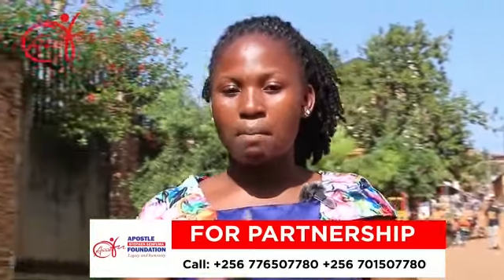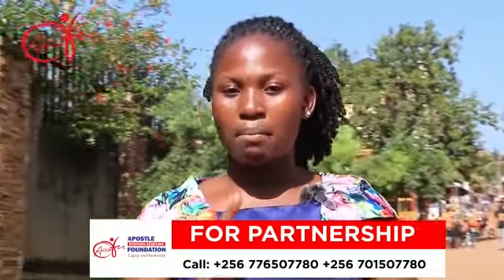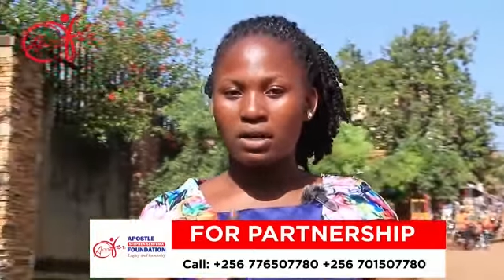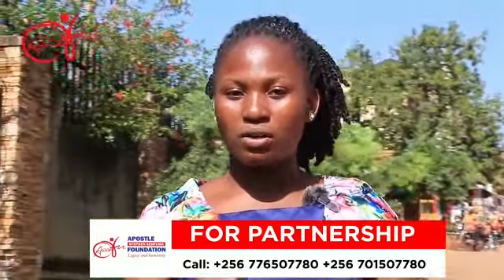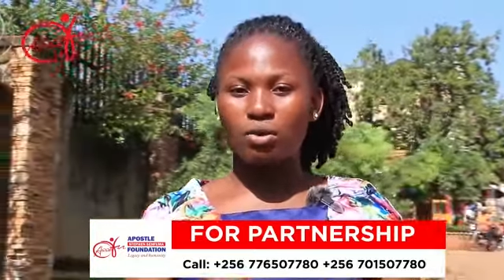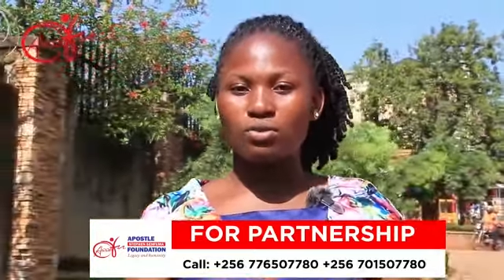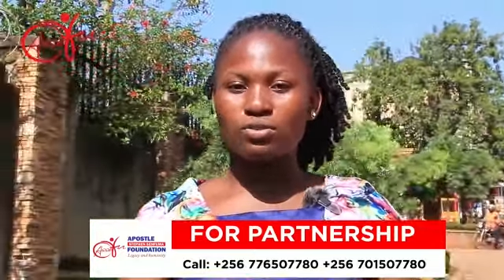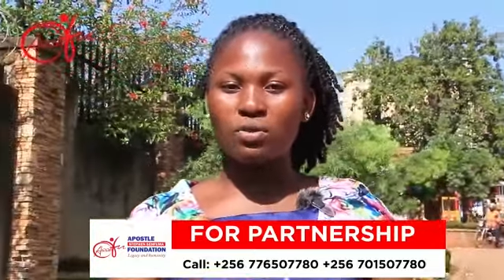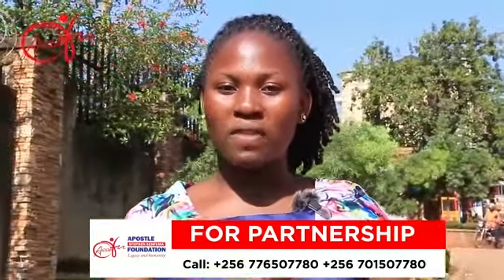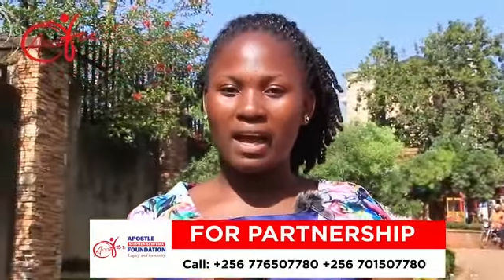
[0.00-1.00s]
but
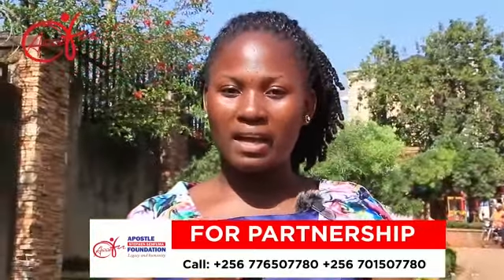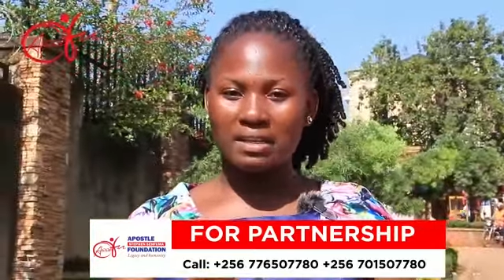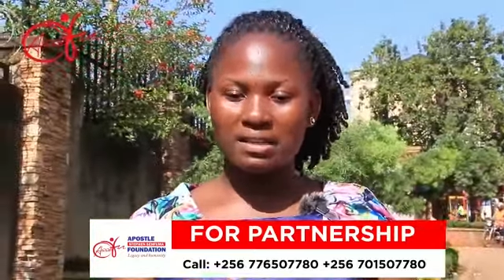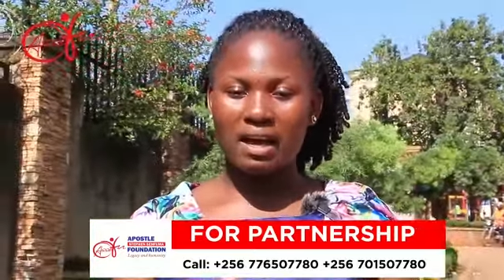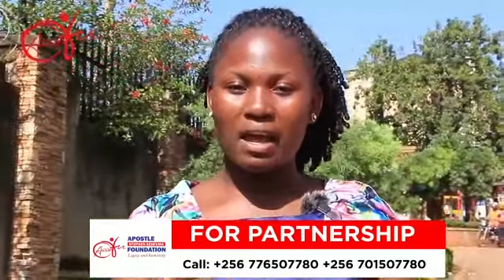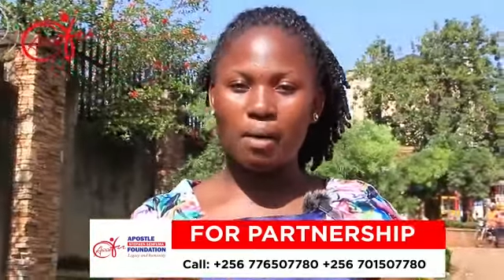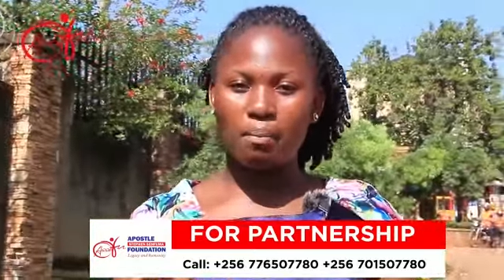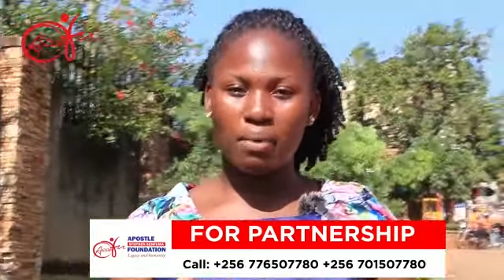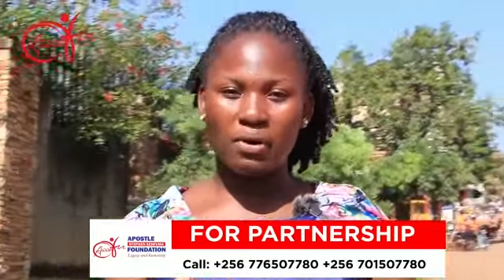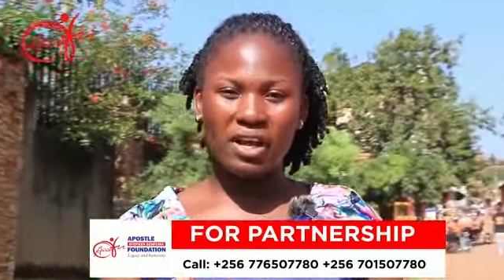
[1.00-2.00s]
also the entire
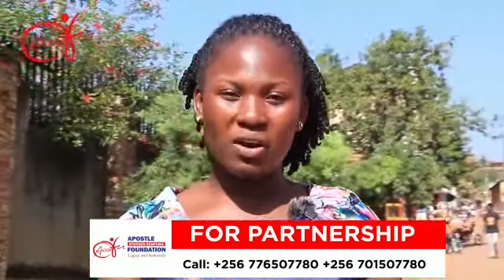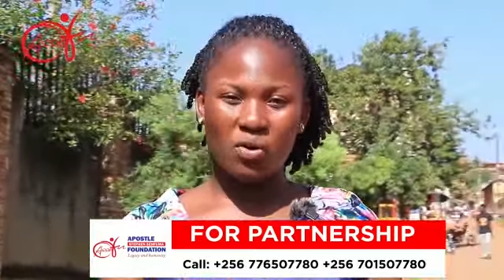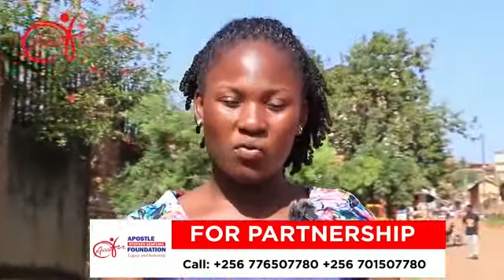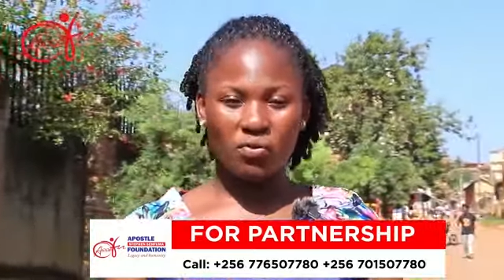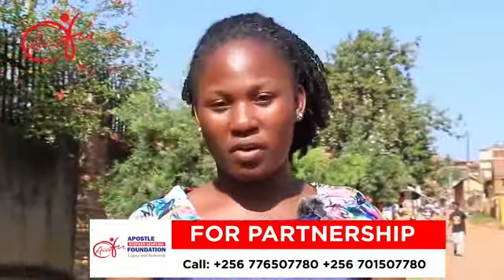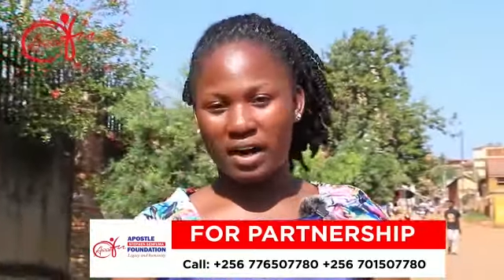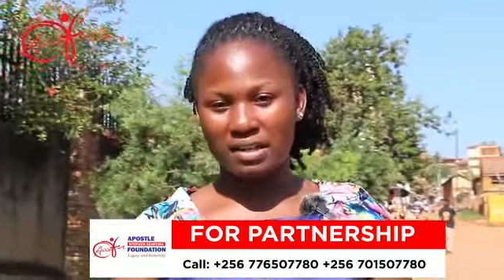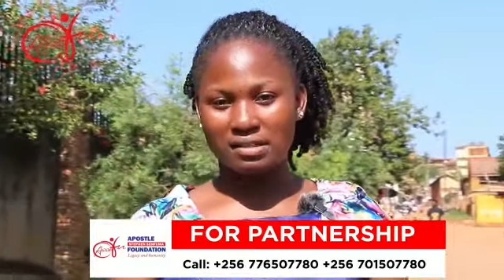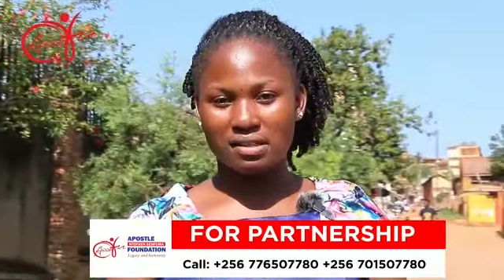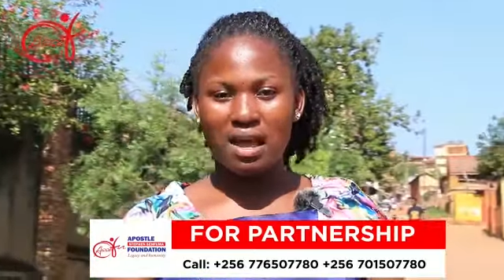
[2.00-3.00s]
body of Christ.